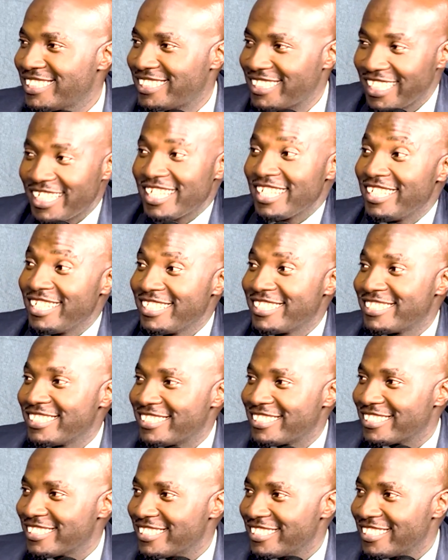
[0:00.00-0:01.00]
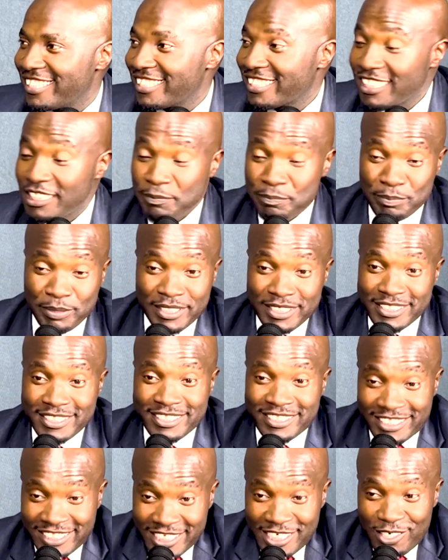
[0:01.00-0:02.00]
circulate it. They just mm.
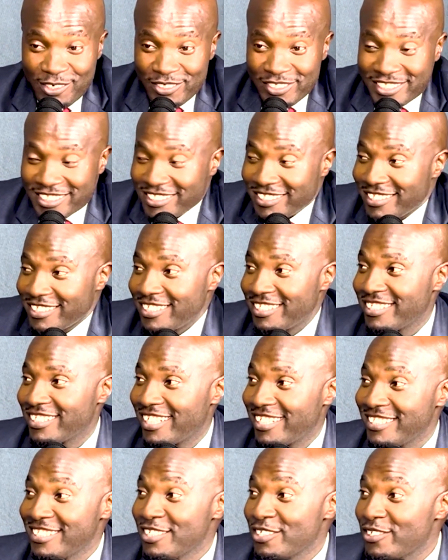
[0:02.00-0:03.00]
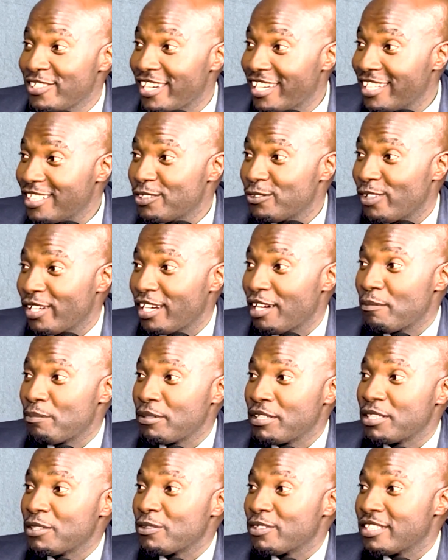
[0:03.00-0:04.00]
print trillions. I think you heard what
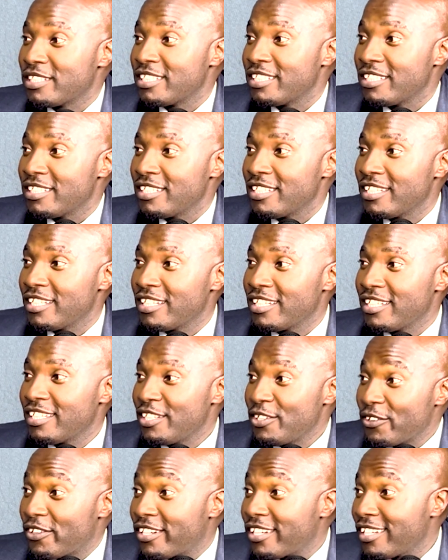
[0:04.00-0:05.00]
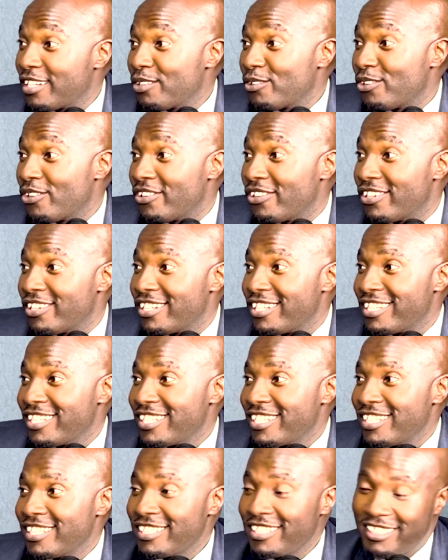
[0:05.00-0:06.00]
happened with the Ukraine war.
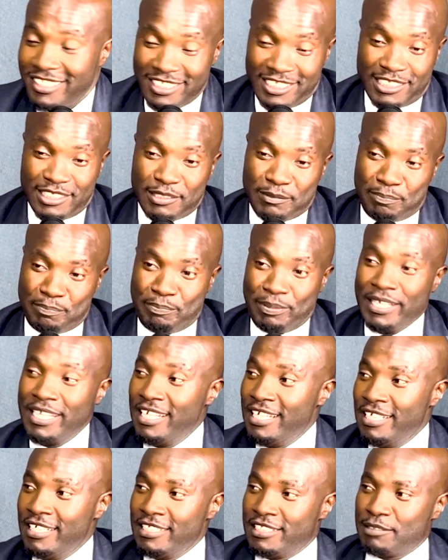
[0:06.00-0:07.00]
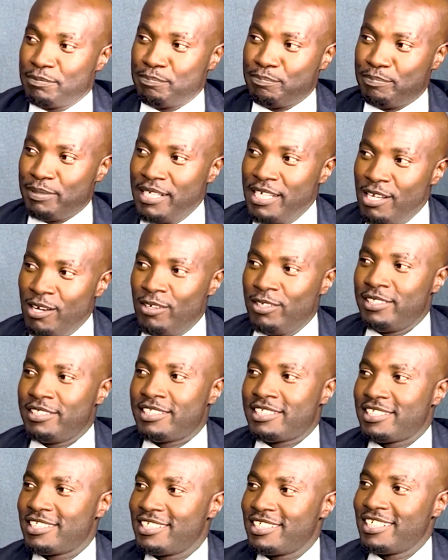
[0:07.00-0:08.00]
Mm. They just print
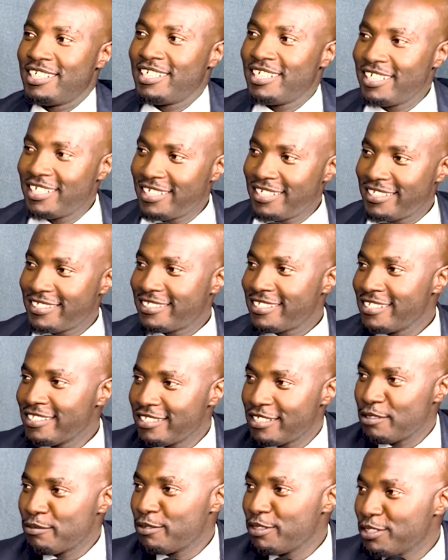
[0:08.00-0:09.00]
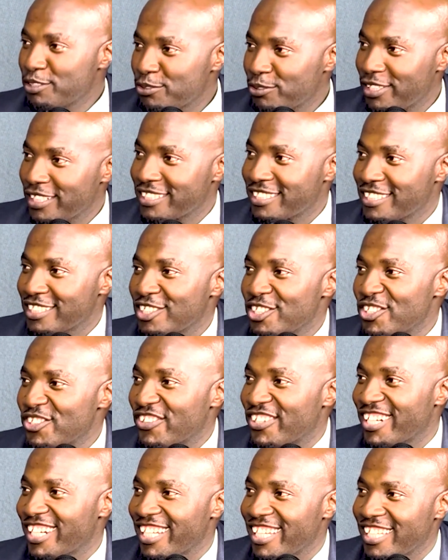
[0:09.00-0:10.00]
billions. Yes. Send them into what?
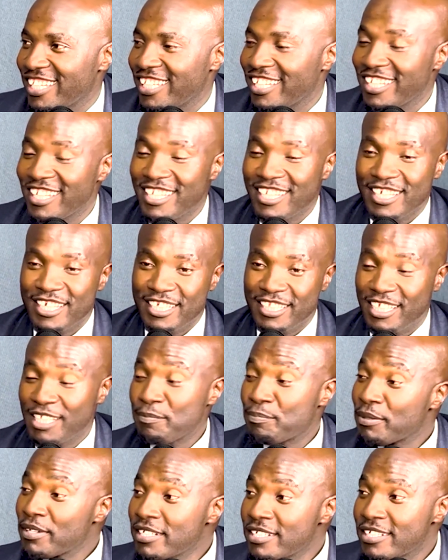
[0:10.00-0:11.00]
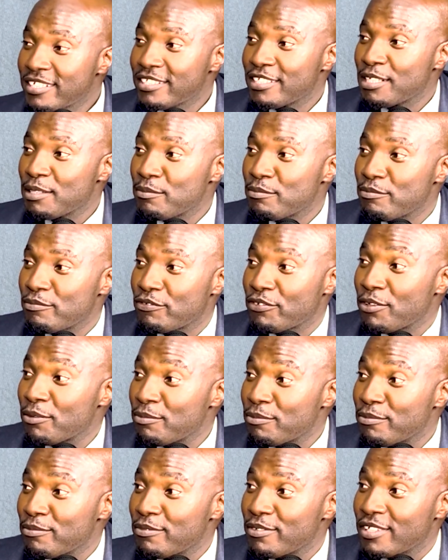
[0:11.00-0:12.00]
Ukraine. Ukraine. They're printing them
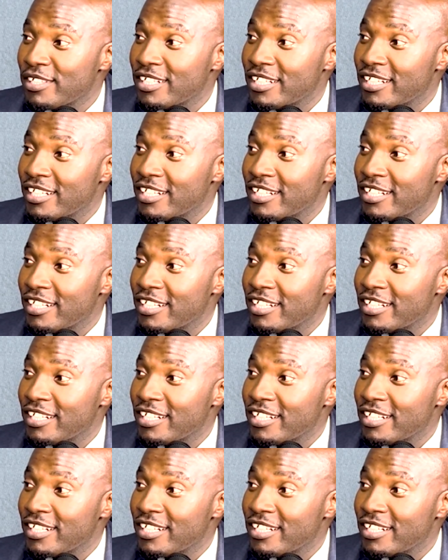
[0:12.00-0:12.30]
from